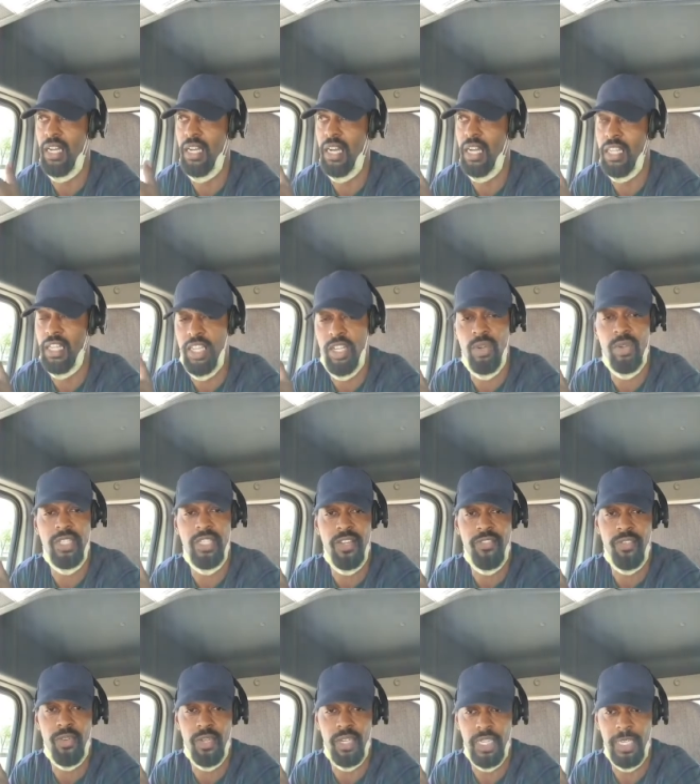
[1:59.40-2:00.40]
a little
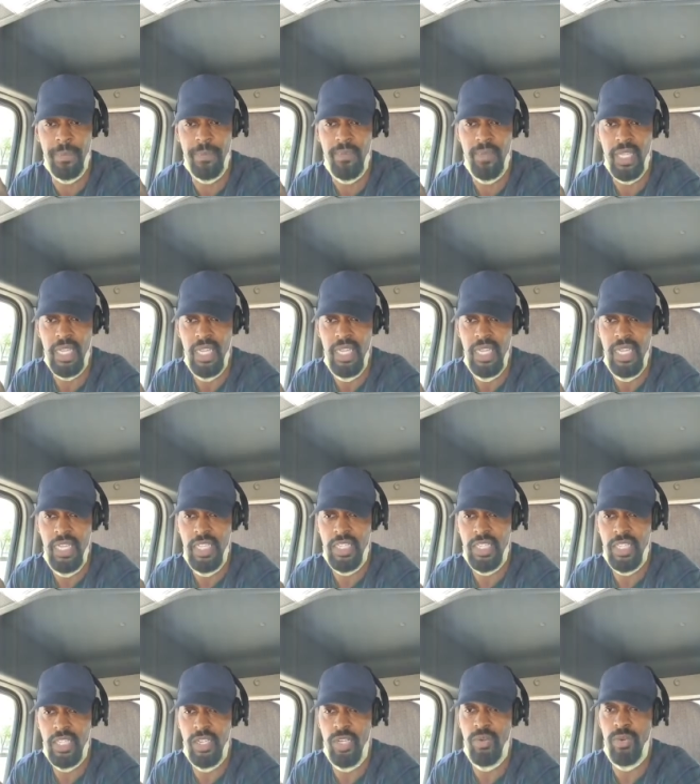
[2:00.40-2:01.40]
differently.
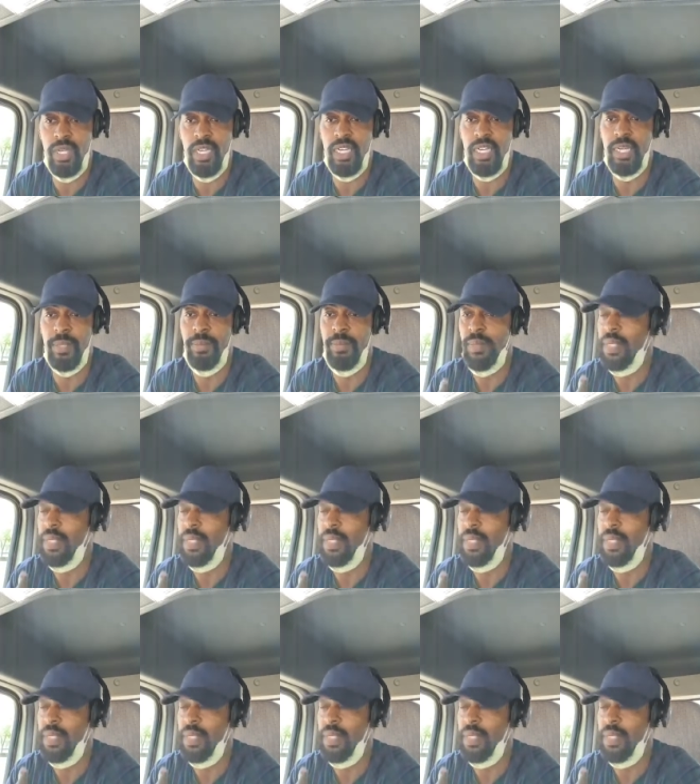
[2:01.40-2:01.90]
So